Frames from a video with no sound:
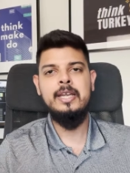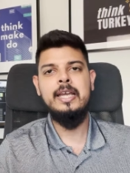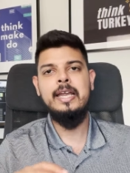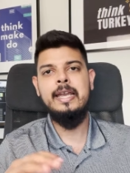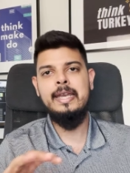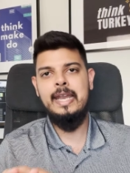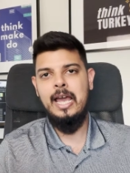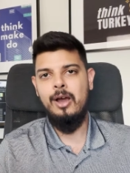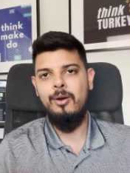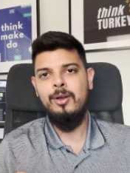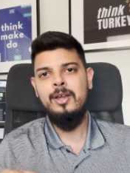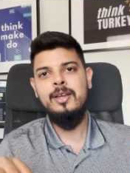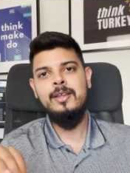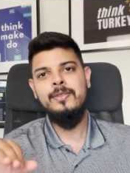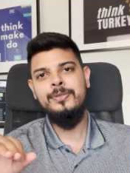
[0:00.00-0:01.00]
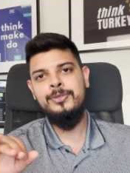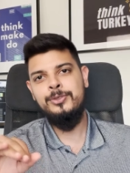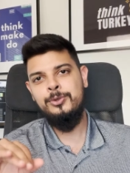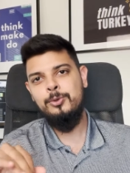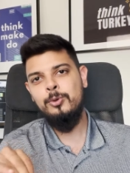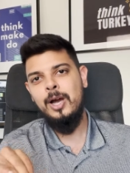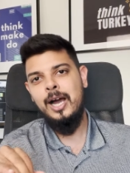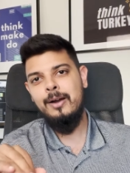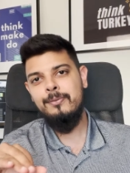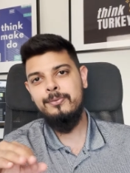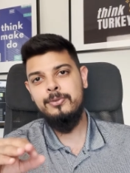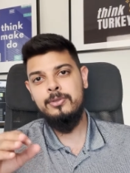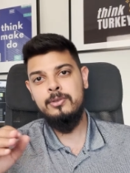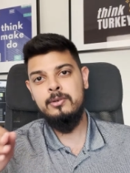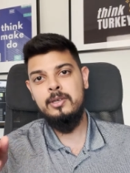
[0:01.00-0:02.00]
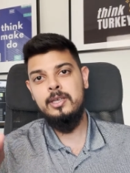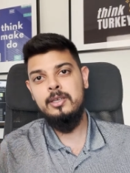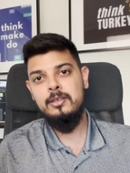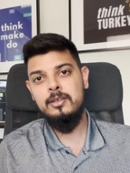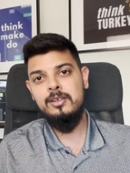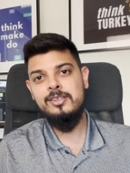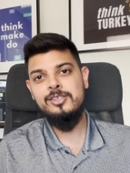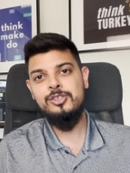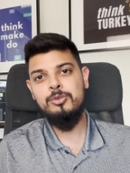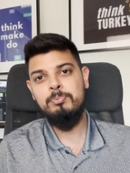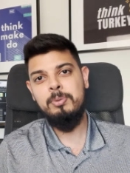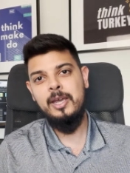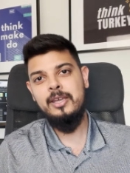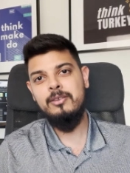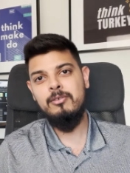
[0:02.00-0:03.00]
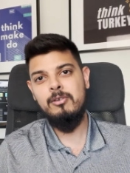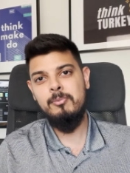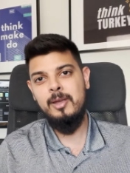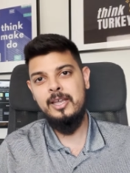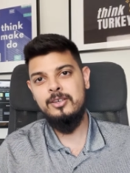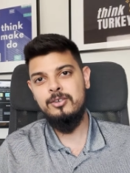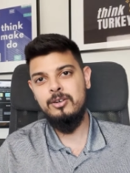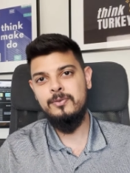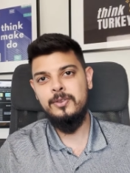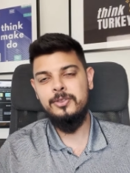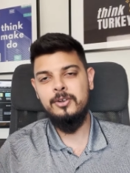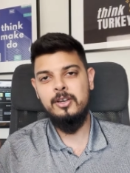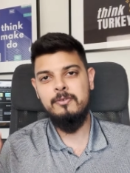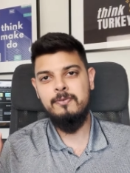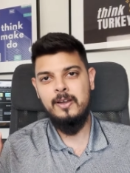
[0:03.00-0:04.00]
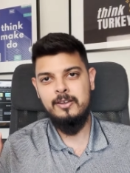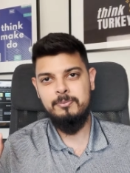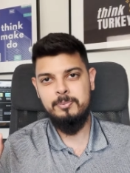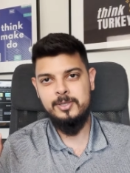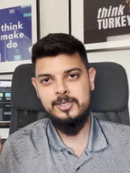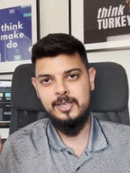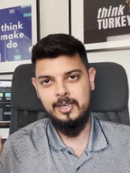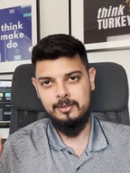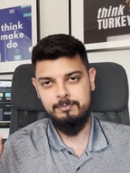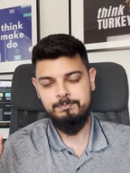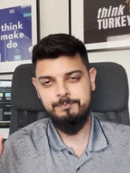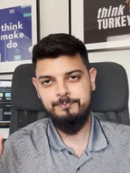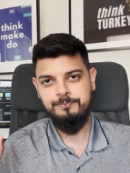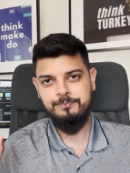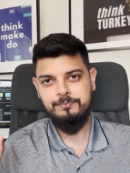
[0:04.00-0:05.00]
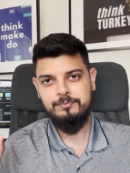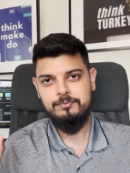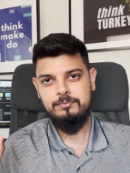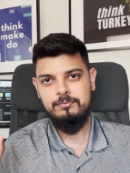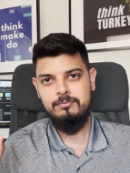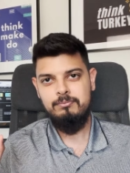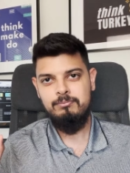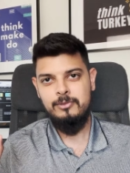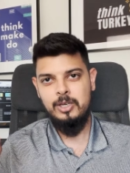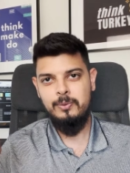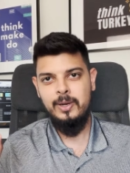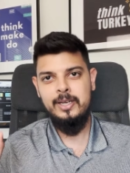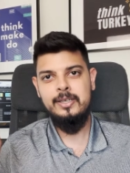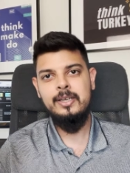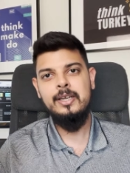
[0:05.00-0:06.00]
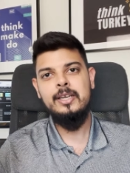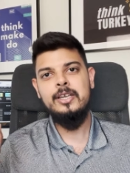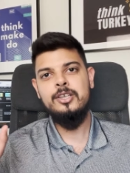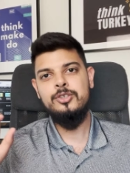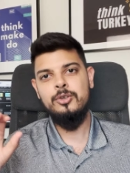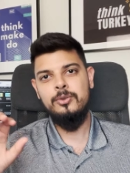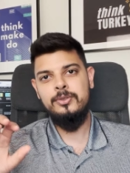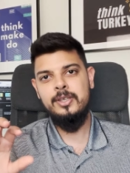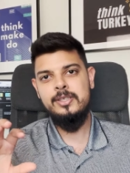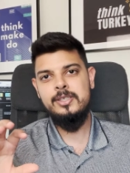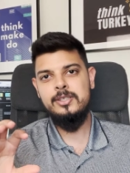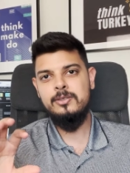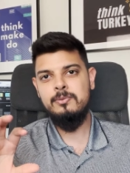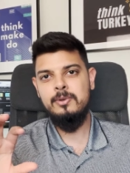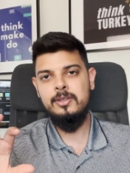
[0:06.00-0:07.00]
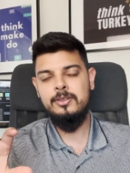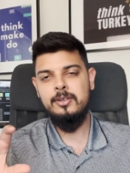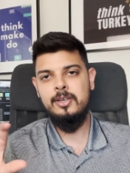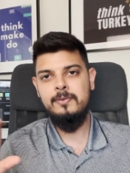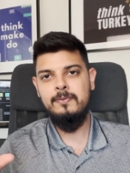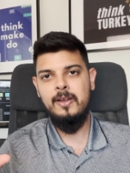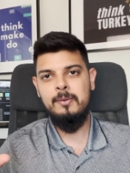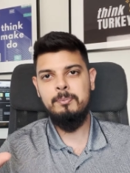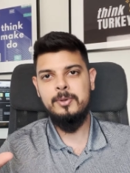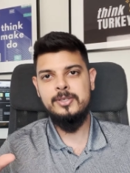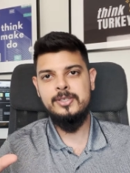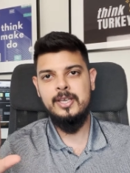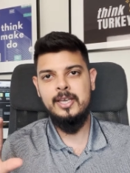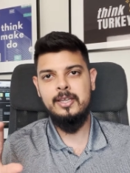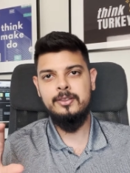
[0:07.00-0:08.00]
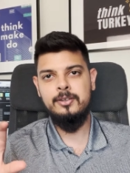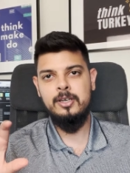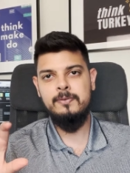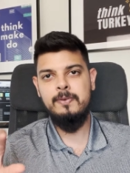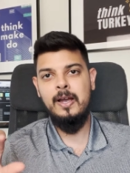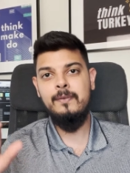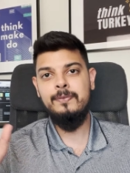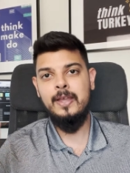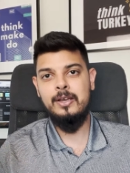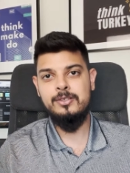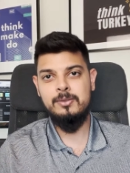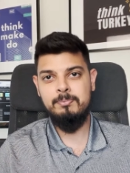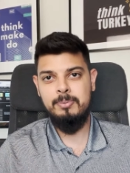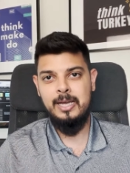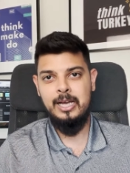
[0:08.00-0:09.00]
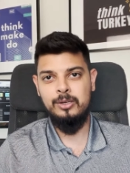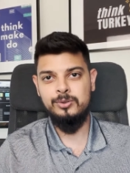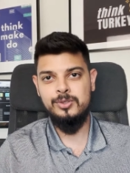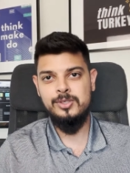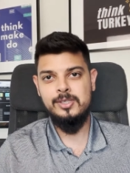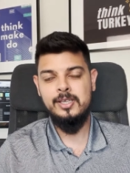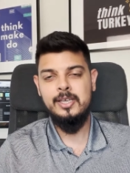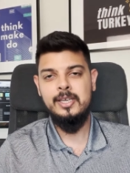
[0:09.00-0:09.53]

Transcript: Now, you have three years to pay the remainder of the 35%. All right. So this 35%, 35,000 pounds,